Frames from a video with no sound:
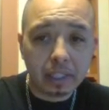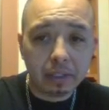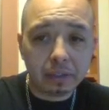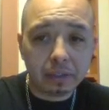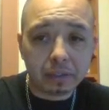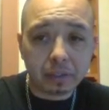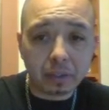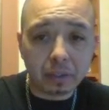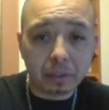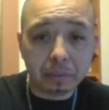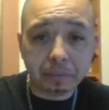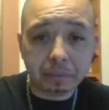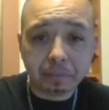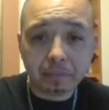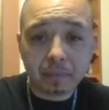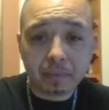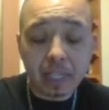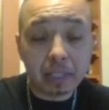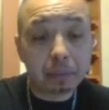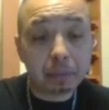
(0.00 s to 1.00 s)
So
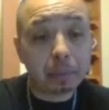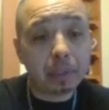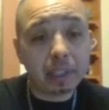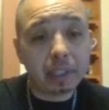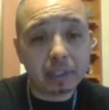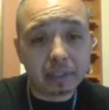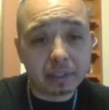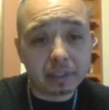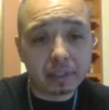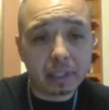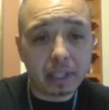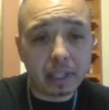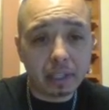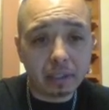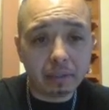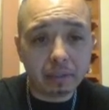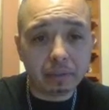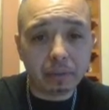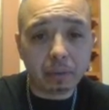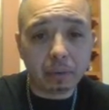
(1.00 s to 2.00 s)
That's pretty
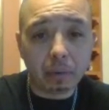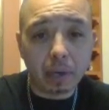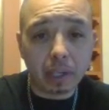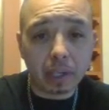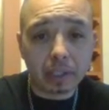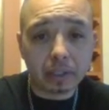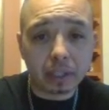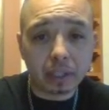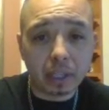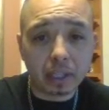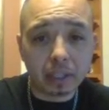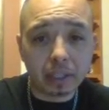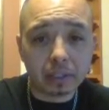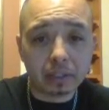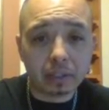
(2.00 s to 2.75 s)
insane for a walkie-talkie.